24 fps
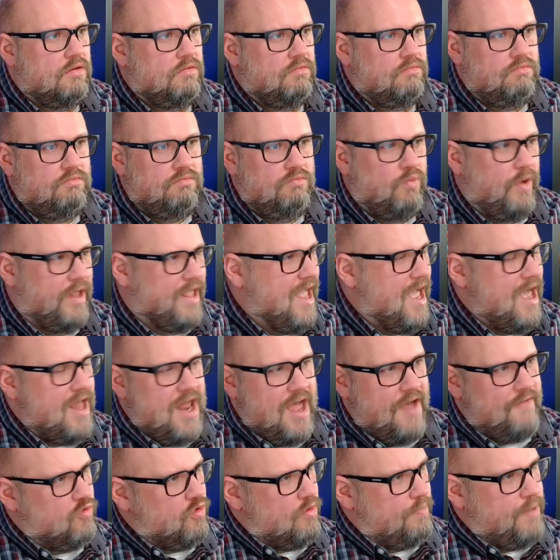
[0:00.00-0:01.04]
We can't
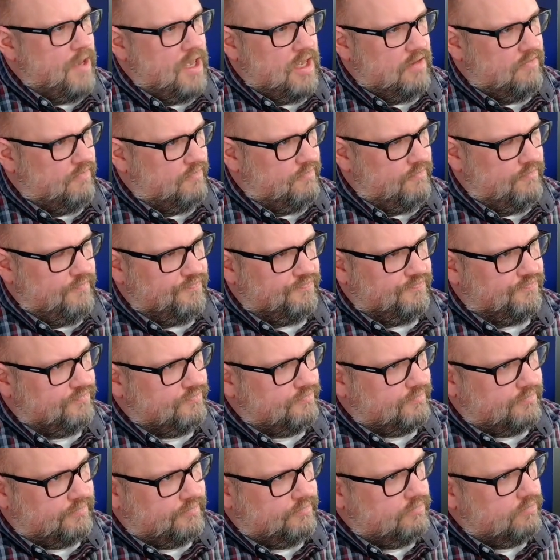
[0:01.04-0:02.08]
have a repeat of
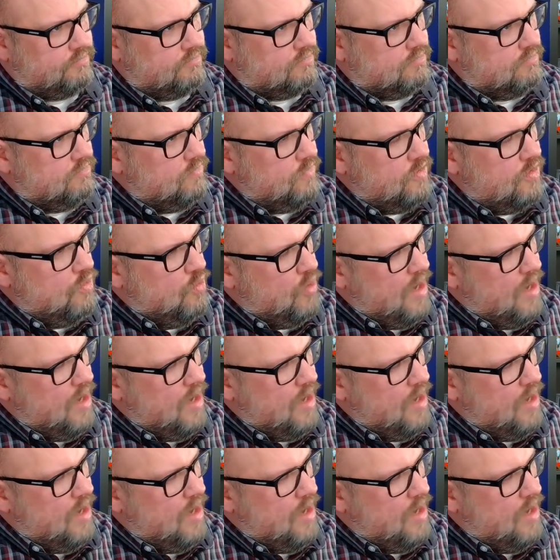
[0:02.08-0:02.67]
what